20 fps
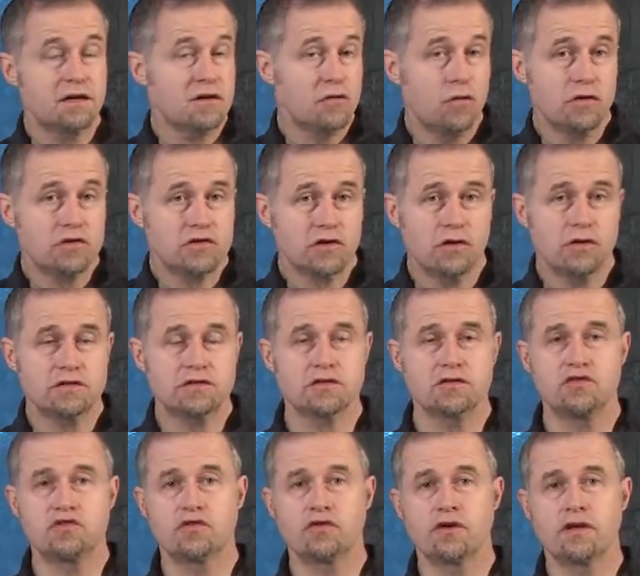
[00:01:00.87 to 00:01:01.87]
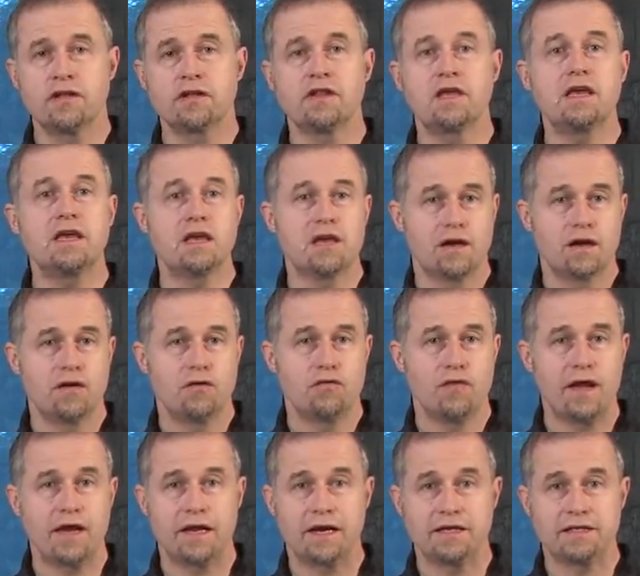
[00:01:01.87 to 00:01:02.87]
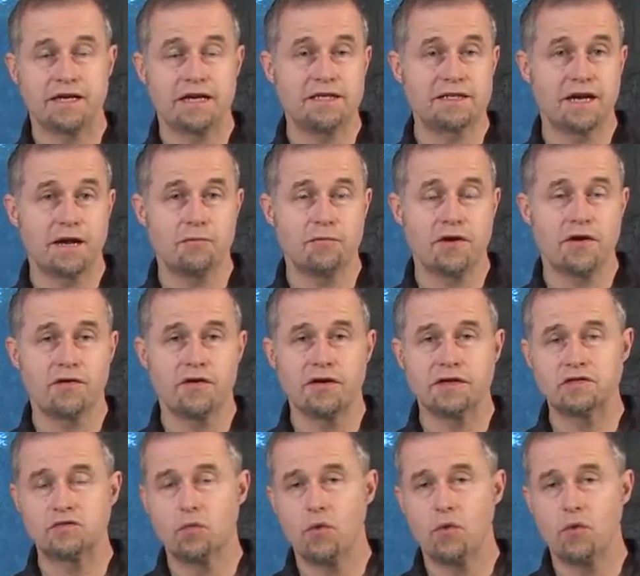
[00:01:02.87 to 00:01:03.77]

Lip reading: of course, also during the regular daytime period as